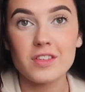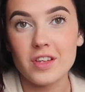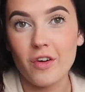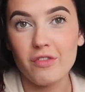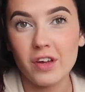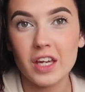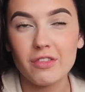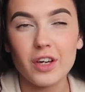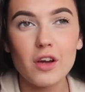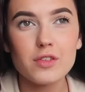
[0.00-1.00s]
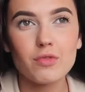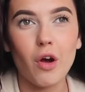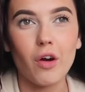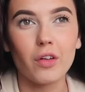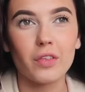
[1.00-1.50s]
So I figured if it goes
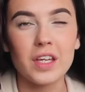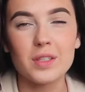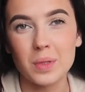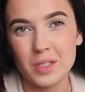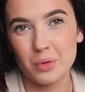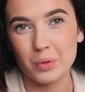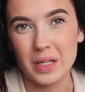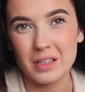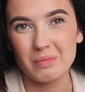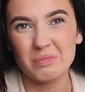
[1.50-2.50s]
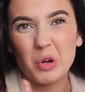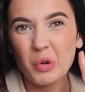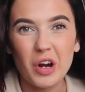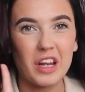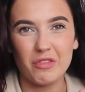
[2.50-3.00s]
wrong, these ones are
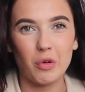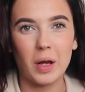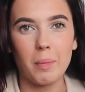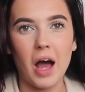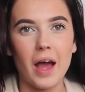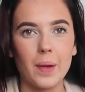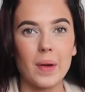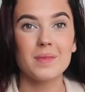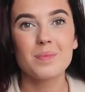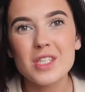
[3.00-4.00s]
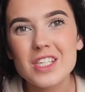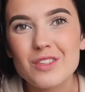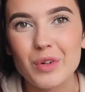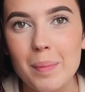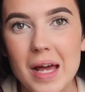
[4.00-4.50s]
already falling apart anyway, so it
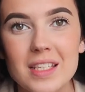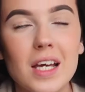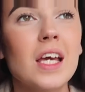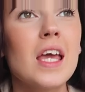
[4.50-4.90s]
doesn't really matter.